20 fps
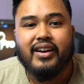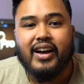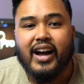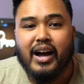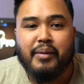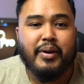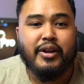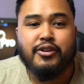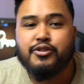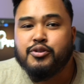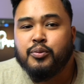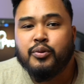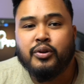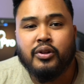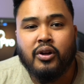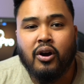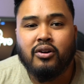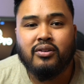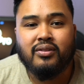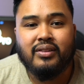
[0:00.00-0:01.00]
I'm Adrian with
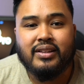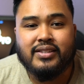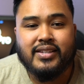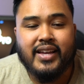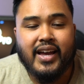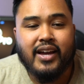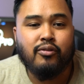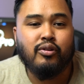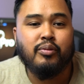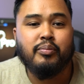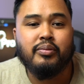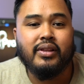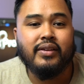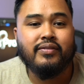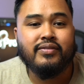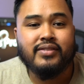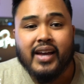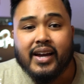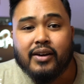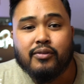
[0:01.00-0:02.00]
Ardently Tech. We believe
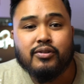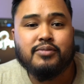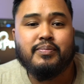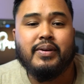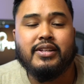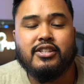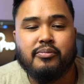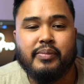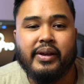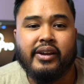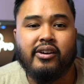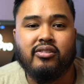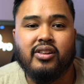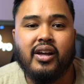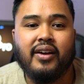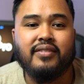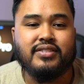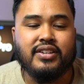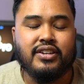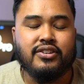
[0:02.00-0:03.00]
tech was made to make our
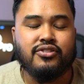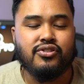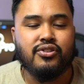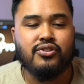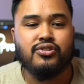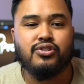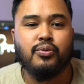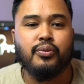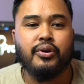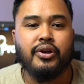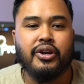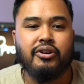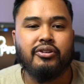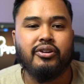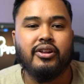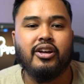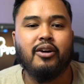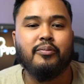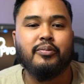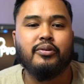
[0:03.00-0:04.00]
lives easier, so we're here to
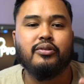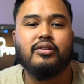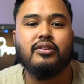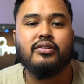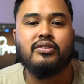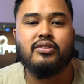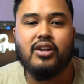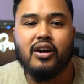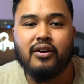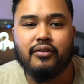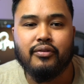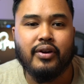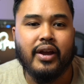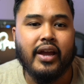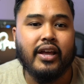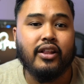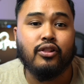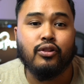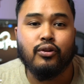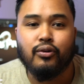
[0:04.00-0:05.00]
help you discover
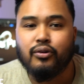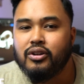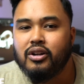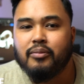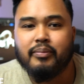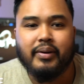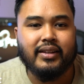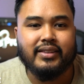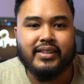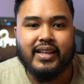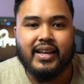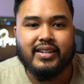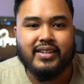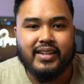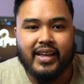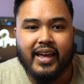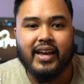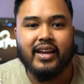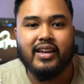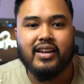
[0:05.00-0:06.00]
and learn about that
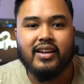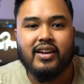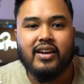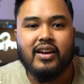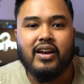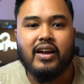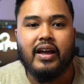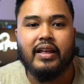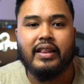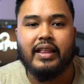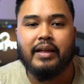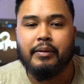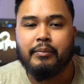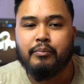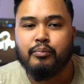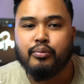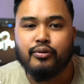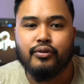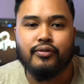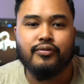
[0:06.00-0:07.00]
tech that
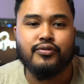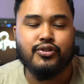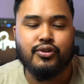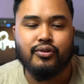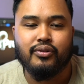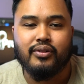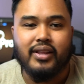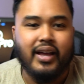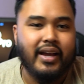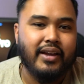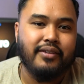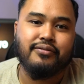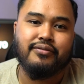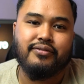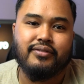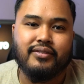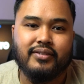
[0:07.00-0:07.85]
improves your life.